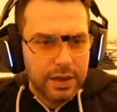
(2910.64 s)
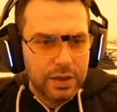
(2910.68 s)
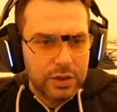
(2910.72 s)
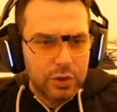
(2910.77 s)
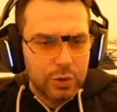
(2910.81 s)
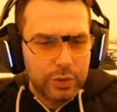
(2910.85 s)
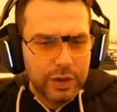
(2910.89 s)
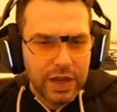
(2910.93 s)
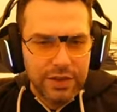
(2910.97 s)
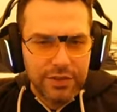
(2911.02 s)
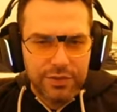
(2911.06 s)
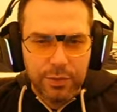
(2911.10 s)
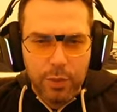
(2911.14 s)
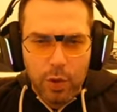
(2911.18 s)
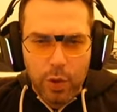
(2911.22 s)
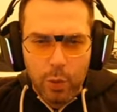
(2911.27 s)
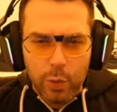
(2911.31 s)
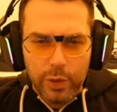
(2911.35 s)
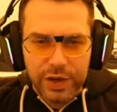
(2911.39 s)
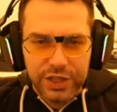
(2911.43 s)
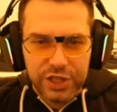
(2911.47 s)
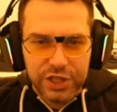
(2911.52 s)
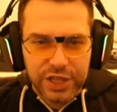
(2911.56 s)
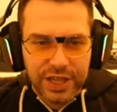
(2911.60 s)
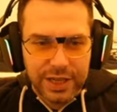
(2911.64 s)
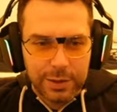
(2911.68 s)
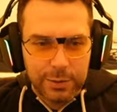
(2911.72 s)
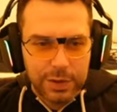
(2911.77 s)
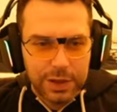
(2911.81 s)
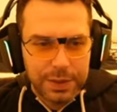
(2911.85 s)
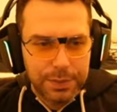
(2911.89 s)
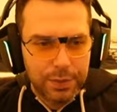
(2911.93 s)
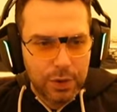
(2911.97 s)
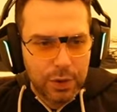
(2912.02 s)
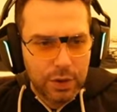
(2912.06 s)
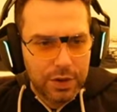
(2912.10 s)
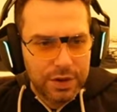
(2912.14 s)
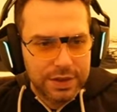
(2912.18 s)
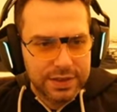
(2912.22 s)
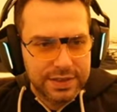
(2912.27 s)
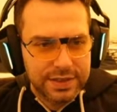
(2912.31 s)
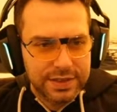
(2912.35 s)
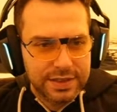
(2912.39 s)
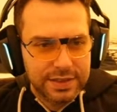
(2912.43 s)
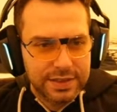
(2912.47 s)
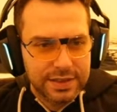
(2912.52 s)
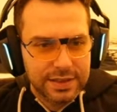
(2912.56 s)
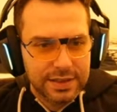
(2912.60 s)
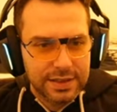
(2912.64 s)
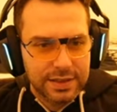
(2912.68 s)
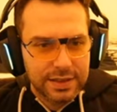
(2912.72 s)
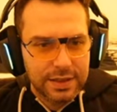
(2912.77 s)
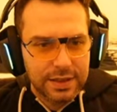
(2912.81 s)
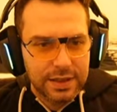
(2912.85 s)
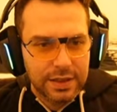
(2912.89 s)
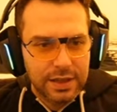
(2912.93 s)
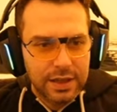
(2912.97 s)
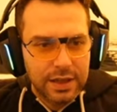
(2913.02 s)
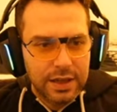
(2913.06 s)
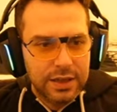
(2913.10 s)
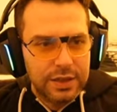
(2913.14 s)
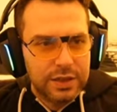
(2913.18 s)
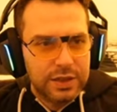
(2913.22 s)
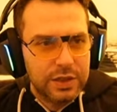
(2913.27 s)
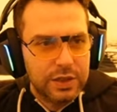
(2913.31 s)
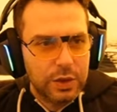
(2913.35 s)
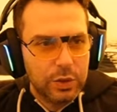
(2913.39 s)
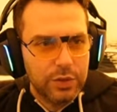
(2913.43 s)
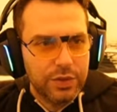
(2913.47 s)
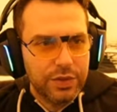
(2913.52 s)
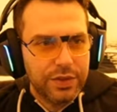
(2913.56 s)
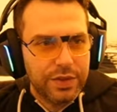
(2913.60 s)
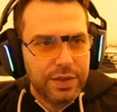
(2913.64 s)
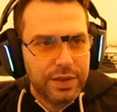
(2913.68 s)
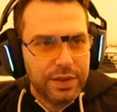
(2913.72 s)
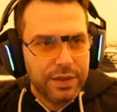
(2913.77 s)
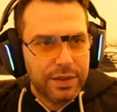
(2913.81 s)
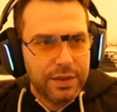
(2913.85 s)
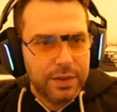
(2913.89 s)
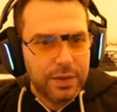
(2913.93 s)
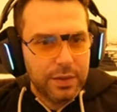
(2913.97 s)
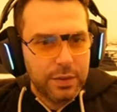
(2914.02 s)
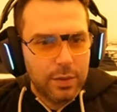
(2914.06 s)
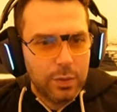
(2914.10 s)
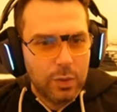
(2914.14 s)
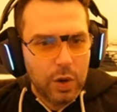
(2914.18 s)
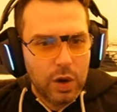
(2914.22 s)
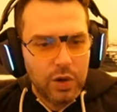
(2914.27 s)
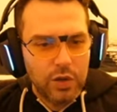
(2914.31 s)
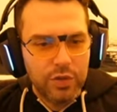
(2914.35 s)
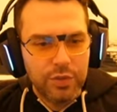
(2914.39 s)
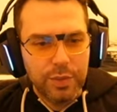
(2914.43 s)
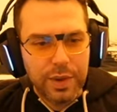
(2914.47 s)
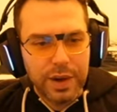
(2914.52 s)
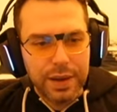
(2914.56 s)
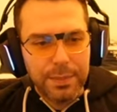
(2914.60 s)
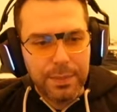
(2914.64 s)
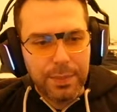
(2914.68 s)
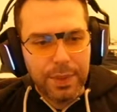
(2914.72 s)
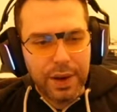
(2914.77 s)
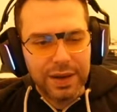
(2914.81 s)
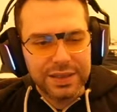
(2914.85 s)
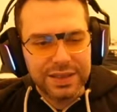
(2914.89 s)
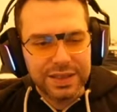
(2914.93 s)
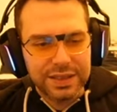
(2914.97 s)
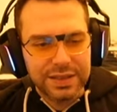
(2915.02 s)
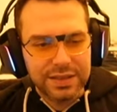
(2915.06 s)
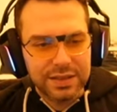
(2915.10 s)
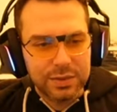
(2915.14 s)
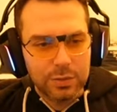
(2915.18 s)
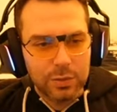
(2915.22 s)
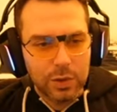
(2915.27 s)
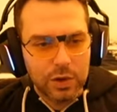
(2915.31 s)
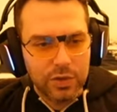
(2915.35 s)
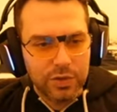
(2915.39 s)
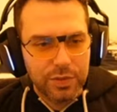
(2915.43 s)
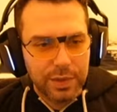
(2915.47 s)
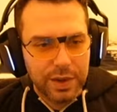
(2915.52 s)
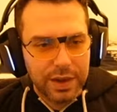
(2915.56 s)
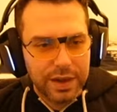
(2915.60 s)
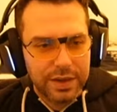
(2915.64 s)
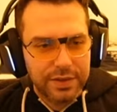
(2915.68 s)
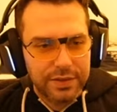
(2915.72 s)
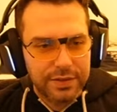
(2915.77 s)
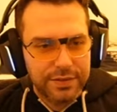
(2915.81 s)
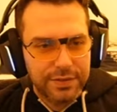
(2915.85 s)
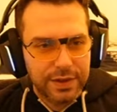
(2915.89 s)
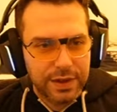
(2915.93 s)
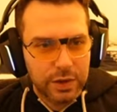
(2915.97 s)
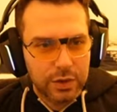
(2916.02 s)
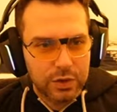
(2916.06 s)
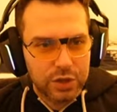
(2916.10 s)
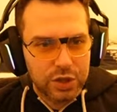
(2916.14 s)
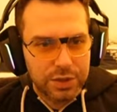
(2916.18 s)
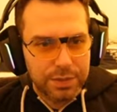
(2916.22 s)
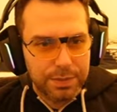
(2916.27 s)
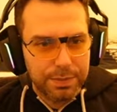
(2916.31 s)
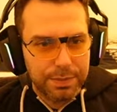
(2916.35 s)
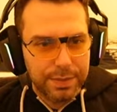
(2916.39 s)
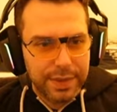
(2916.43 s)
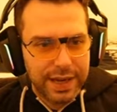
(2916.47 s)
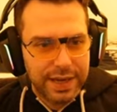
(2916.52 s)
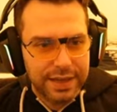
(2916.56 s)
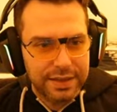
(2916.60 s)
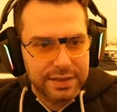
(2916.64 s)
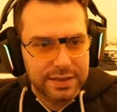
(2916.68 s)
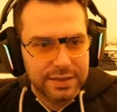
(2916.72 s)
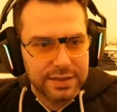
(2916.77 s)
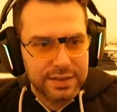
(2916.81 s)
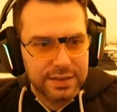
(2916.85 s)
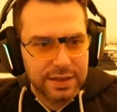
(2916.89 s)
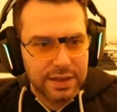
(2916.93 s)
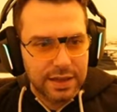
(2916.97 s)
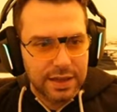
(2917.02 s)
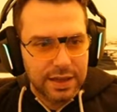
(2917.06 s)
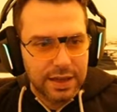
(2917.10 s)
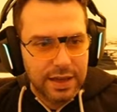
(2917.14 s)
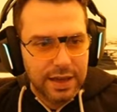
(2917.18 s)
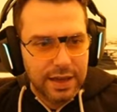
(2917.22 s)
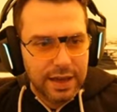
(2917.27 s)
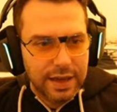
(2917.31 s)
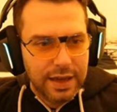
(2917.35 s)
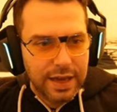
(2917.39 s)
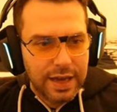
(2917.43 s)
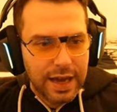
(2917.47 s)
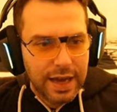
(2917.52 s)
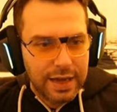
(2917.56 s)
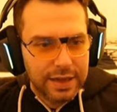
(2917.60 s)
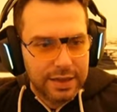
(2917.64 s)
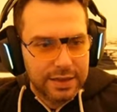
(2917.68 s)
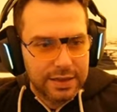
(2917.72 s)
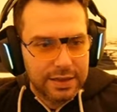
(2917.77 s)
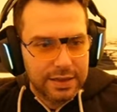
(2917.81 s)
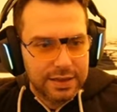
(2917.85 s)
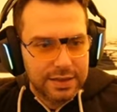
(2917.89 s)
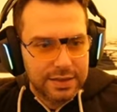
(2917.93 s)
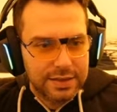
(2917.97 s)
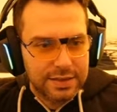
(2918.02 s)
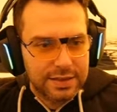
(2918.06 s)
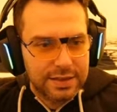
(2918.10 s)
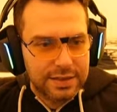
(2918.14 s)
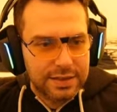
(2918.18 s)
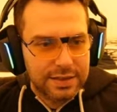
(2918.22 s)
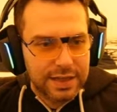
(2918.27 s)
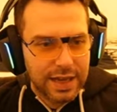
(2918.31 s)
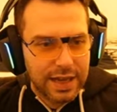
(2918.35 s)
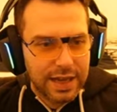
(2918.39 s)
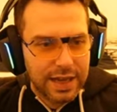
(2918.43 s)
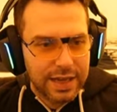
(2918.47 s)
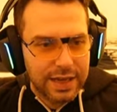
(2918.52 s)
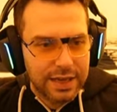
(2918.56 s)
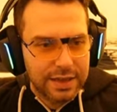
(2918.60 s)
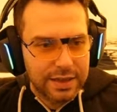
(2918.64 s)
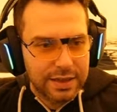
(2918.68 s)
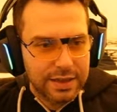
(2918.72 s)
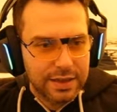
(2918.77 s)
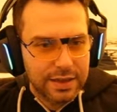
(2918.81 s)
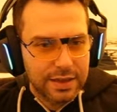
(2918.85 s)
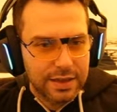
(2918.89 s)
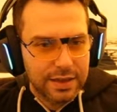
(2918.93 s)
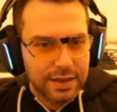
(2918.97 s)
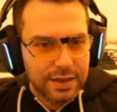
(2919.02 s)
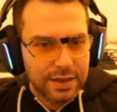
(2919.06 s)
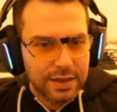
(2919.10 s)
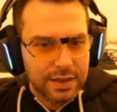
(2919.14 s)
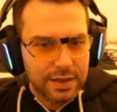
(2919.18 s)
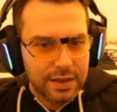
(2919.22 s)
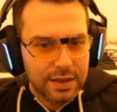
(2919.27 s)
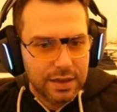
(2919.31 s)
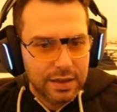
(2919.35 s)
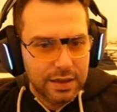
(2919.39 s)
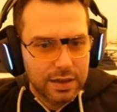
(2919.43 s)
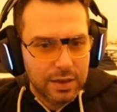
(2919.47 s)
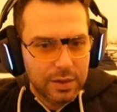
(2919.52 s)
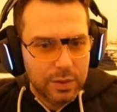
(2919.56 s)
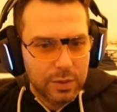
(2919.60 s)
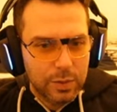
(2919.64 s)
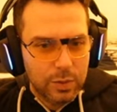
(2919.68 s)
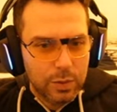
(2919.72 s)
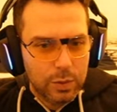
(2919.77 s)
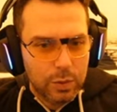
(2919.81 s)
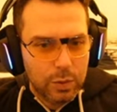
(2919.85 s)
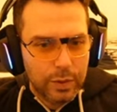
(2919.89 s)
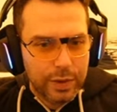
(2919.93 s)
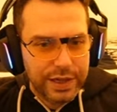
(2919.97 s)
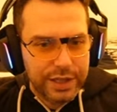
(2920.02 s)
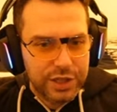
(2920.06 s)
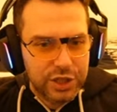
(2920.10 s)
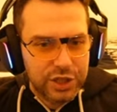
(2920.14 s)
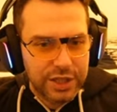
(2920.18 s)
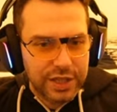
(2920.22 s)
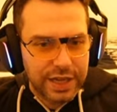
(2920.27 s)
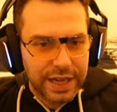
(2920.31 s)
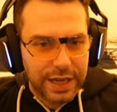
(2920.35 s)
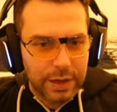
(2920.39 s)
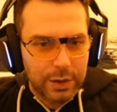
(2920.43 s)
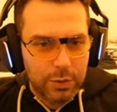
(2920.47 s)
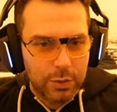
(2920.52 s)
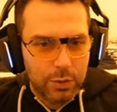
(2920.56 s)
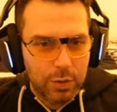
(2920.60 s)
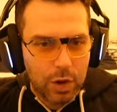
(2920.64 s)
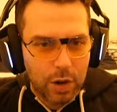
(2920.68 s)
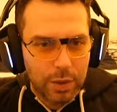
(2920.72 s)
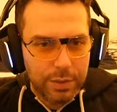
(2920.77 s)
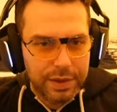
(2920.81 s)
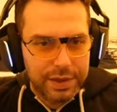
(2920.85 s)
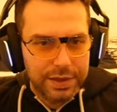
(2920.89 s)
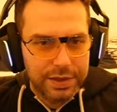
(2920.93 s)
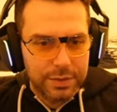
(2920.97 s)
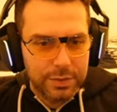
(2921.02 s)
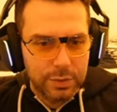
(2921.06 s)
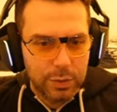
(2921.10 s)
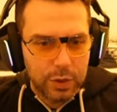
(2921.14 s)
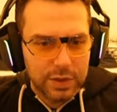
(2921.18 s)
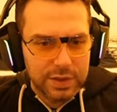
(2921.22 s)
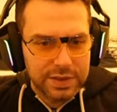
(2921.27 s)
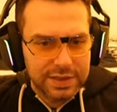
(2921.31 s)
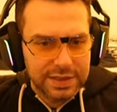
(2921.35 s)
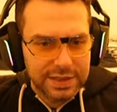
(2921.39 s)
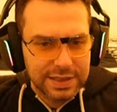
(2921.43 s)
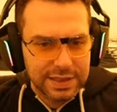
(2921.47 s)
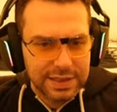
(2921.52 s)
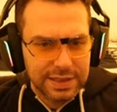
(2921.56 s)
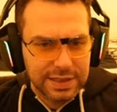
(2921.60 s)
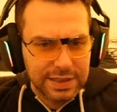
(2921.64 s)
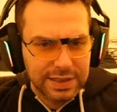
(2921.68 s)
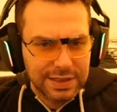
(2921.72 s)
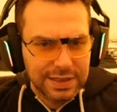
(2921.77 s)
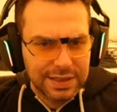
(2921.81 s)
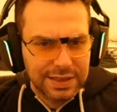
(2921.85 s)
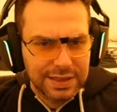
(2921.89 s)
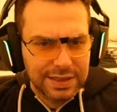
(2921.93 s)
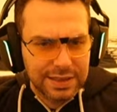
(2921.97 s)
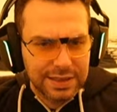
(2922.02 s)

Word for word: Do we have more Witch King reports? You know, one of my buddies, one of my fellowship mates, had an insane Witch King. Robin, was it?